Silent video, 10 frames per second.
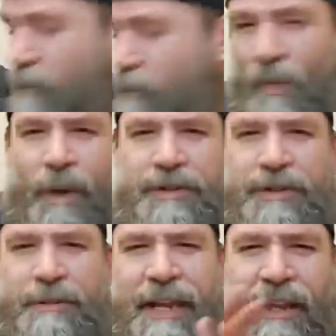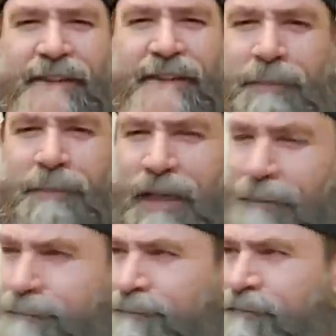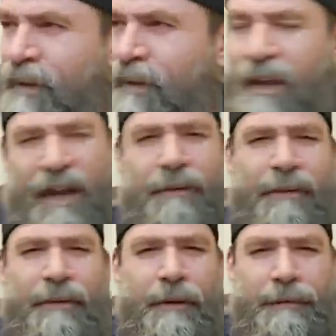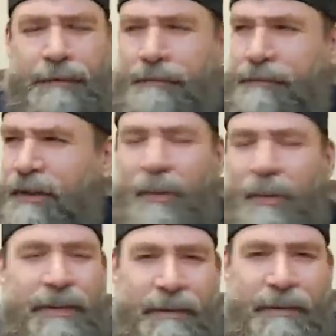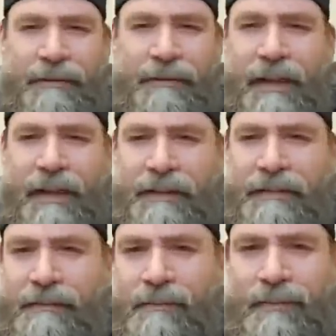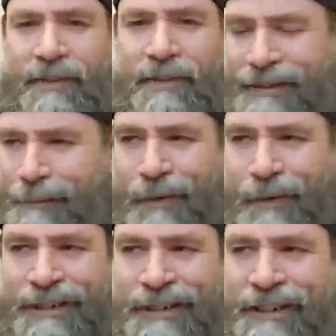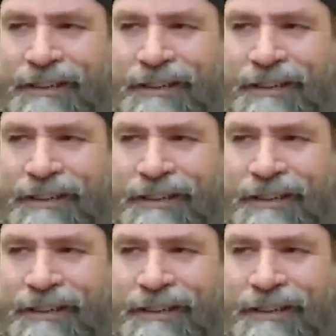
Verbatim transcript: Or you should make like some um, and I don't know if you could probably do it like like some Hershey Kisses